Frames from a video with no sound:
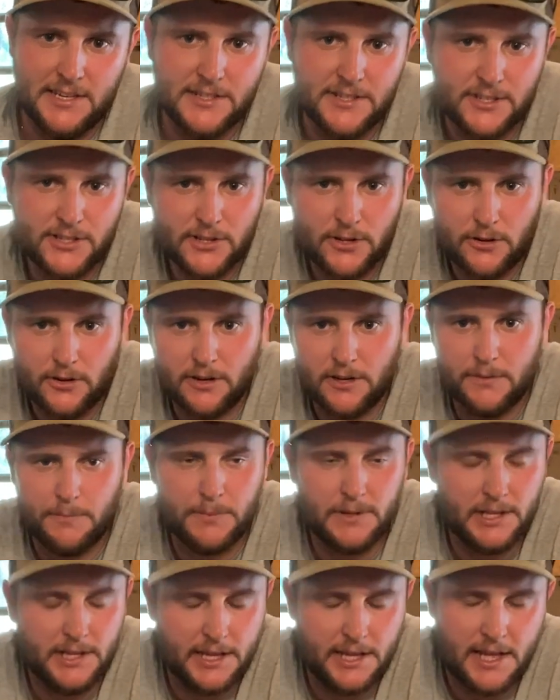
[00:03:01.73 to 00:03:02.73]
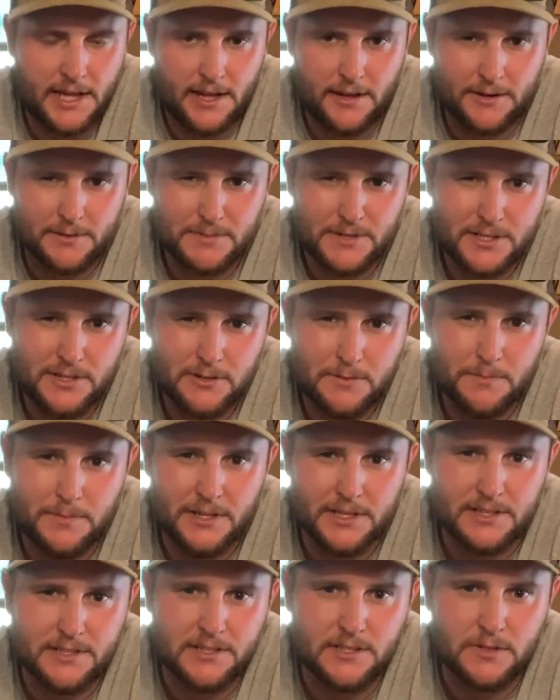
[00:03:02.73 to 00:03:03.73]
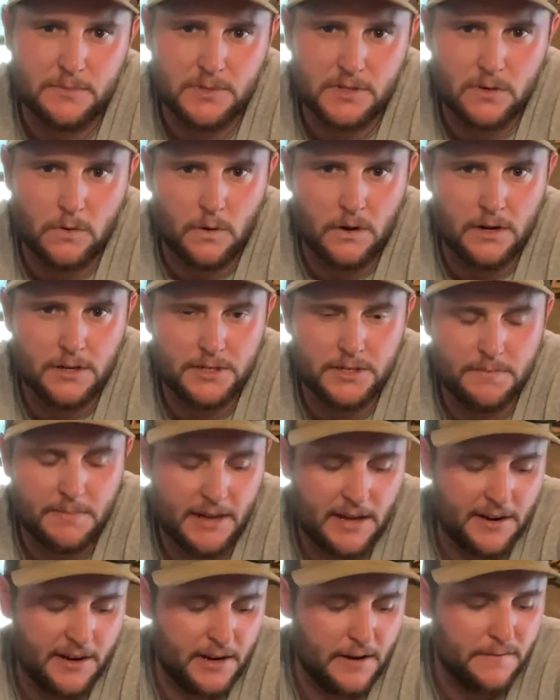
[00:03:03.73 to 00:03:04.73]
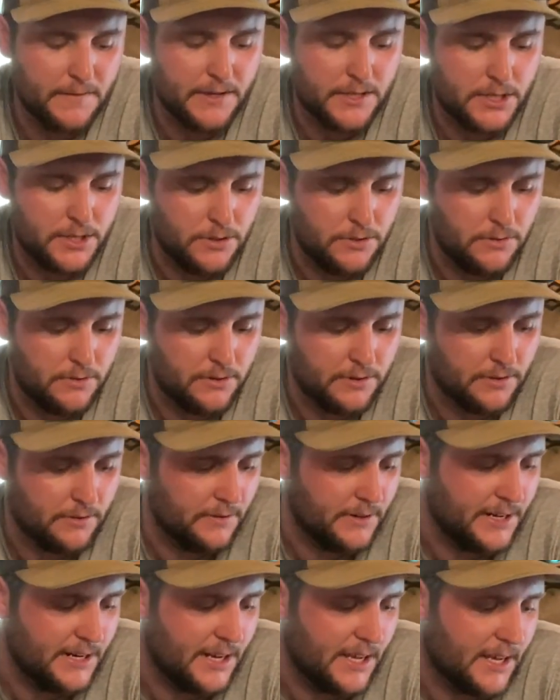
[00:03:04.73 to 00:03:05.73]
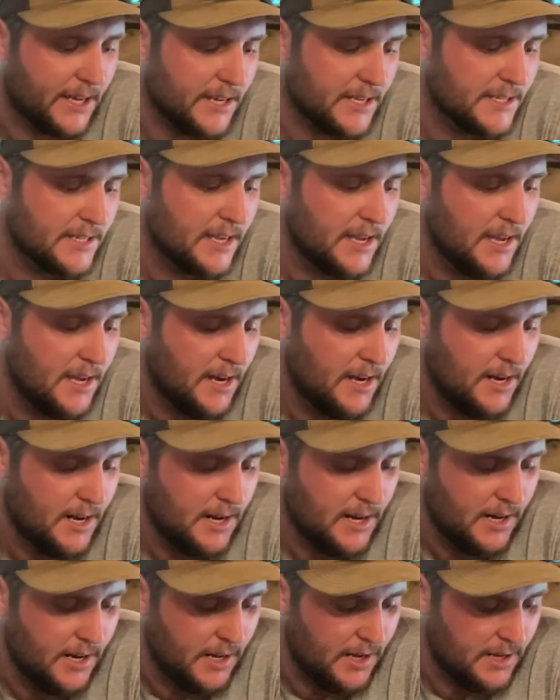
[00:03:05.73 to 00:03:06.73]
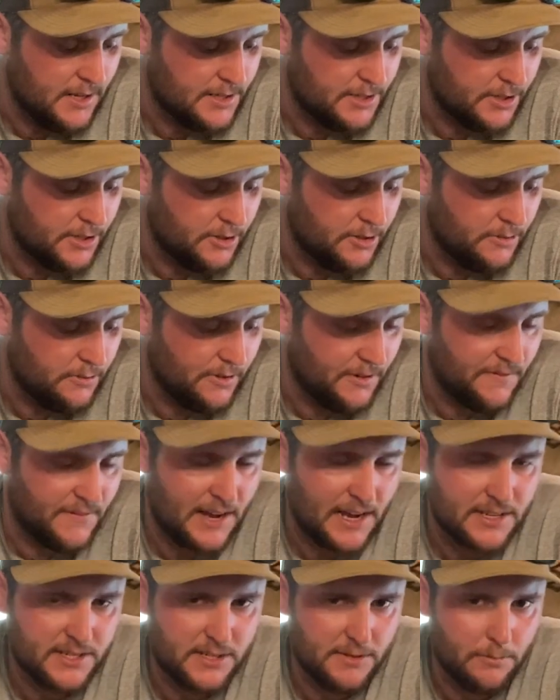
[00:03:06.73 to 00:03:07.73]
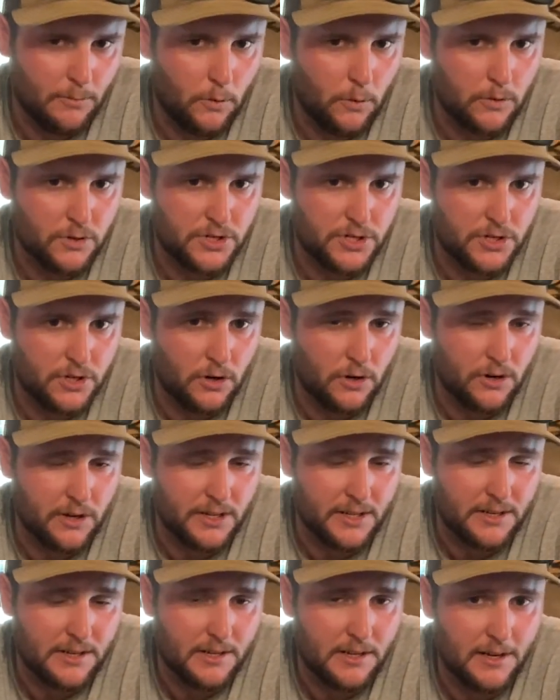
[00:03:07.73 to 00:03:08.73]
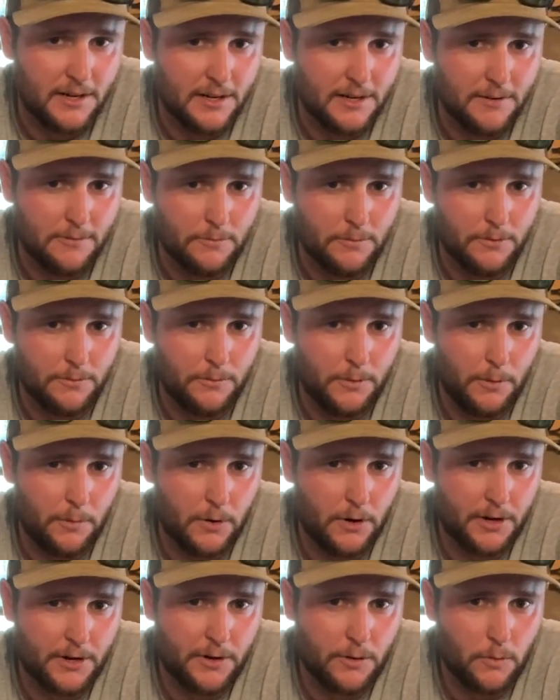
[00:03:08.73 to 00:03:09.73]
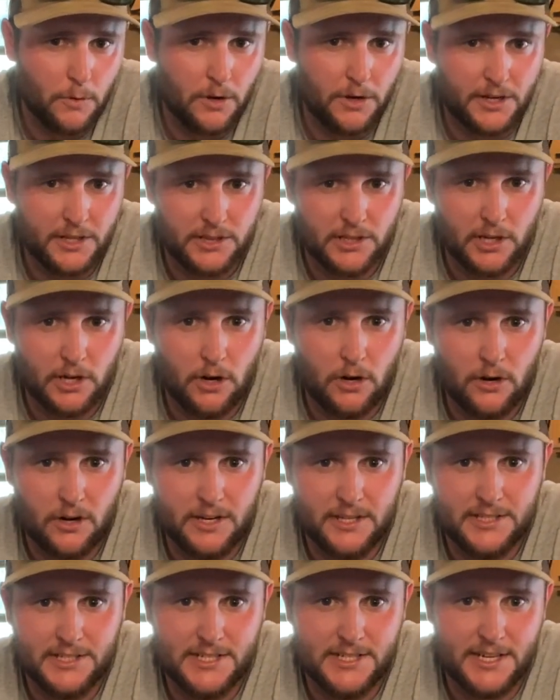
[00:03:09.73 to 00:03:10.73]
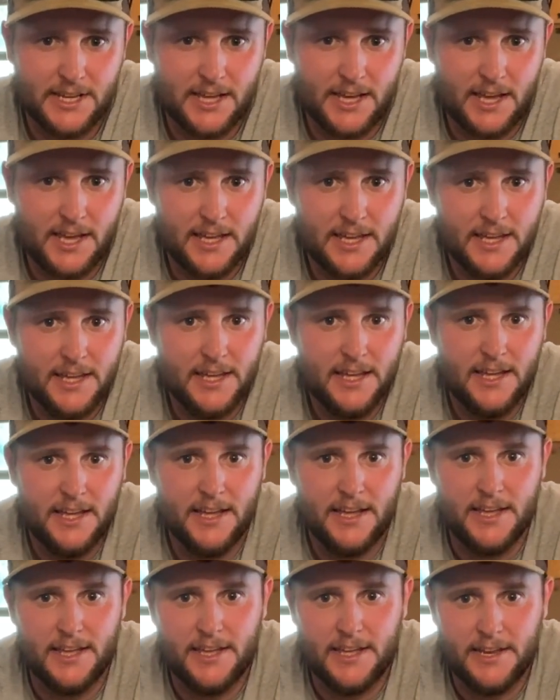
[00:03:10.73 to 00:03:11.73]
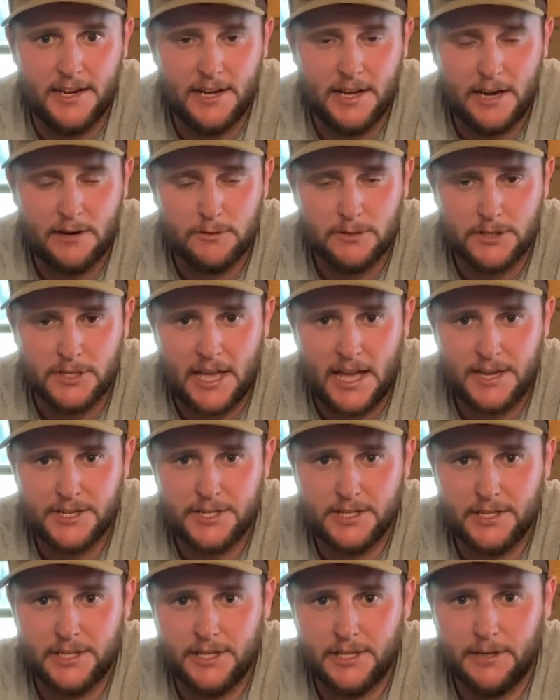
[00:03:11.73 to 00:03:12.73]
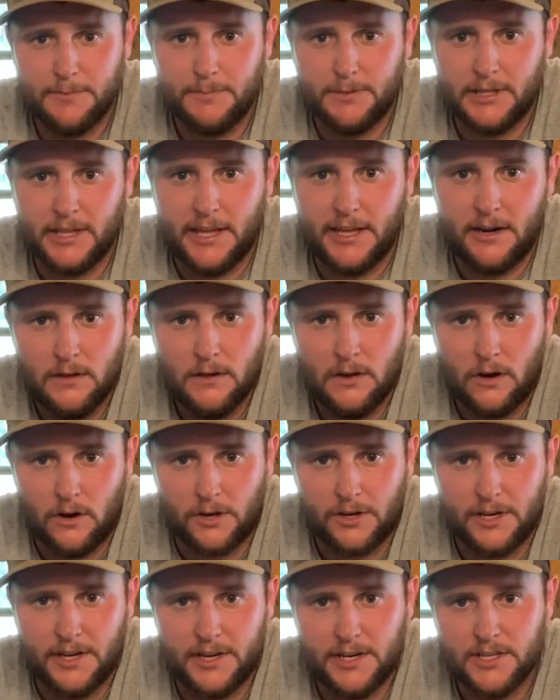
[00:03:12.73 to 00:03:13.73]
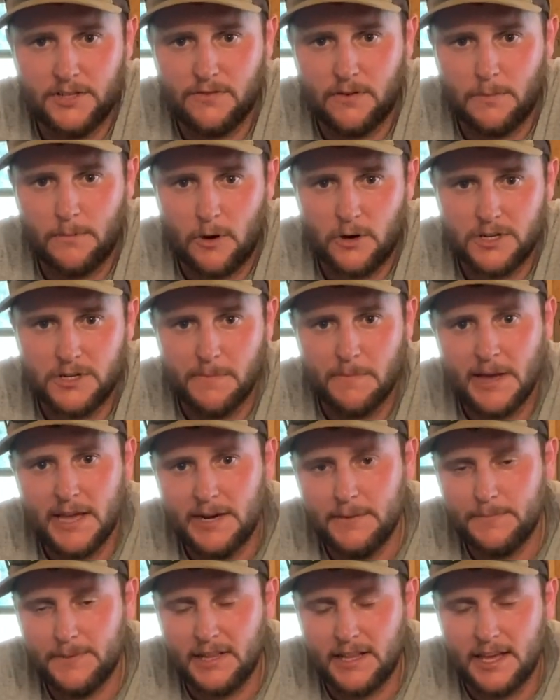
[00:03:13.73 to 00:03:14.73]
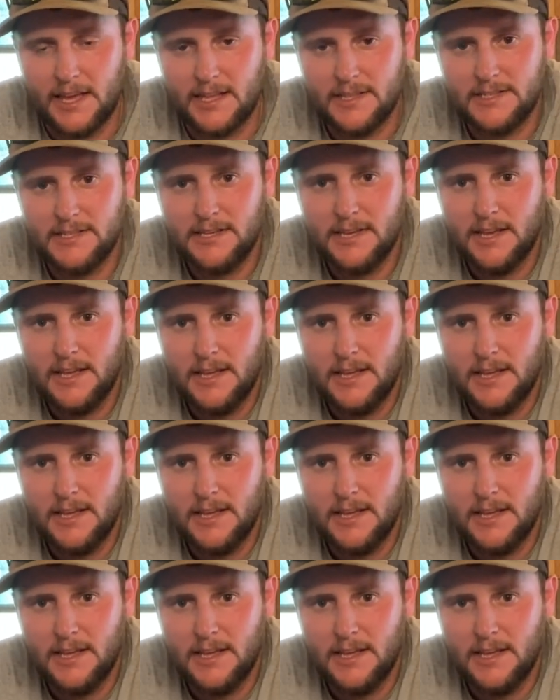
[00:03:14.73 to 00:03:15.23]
is starting to play out. I'm still picking some squash about every two to three days. Uh, so we've got some more started. Uh, we were gonna work in the garden today, and I was actually gonna plant our cuttings from our tomato plants